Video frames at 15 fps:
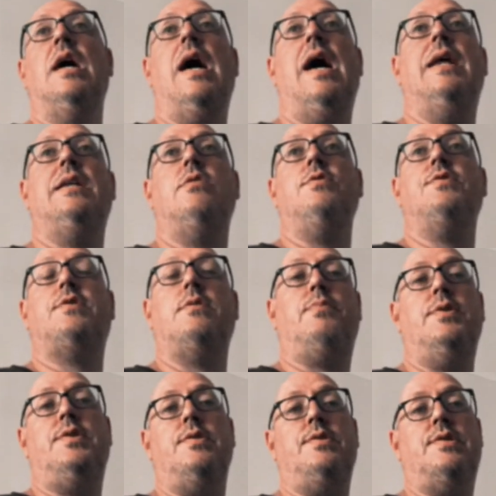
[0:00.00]
And it also
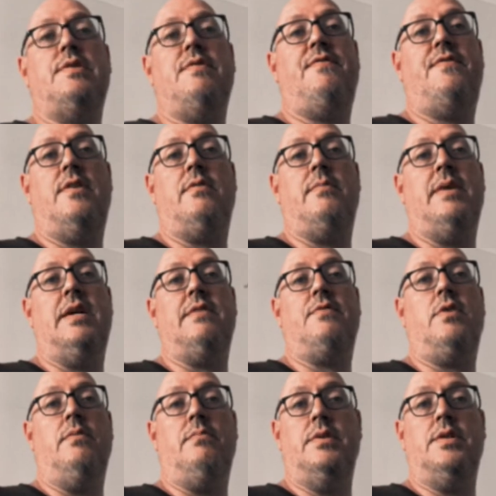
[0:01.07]
produces a fair amount of
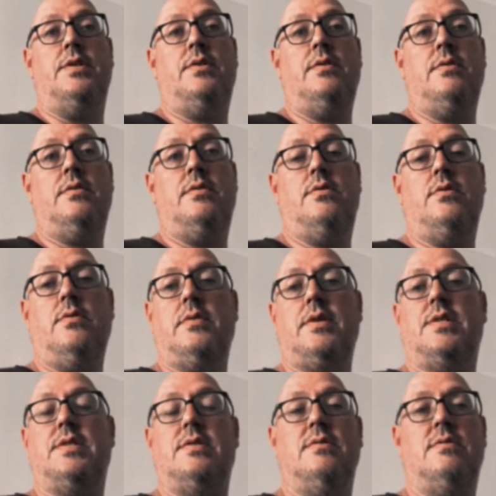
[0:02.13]

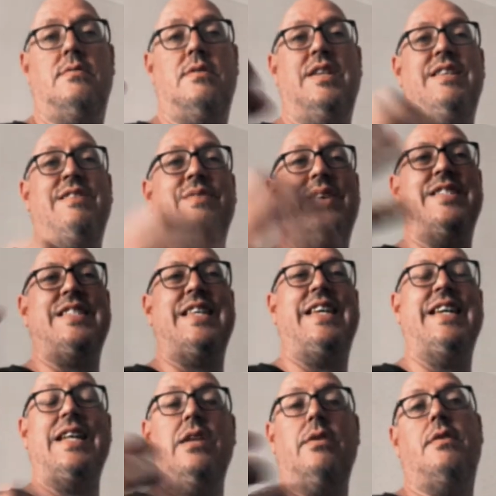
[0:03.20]
combinatorics, right? You actually
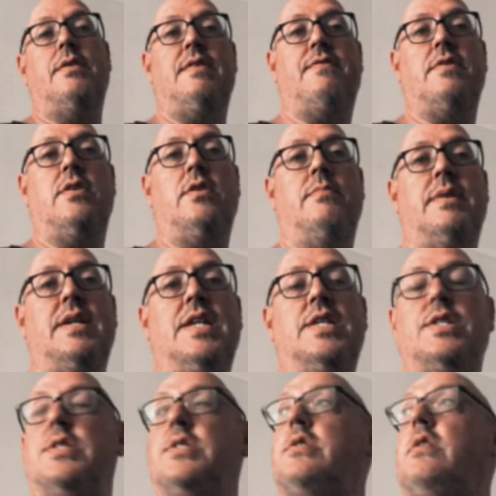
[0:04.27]
get a lot of different
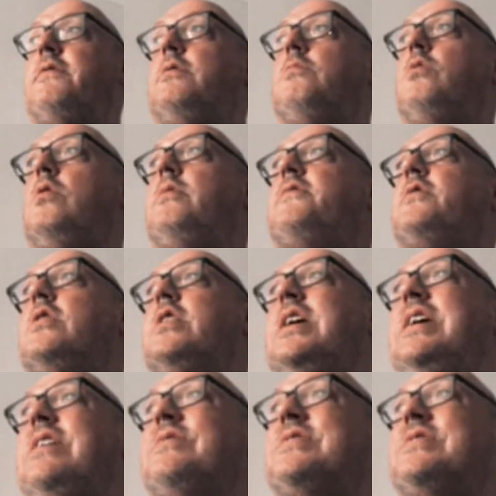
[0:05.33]
combinations. So what we've got here is a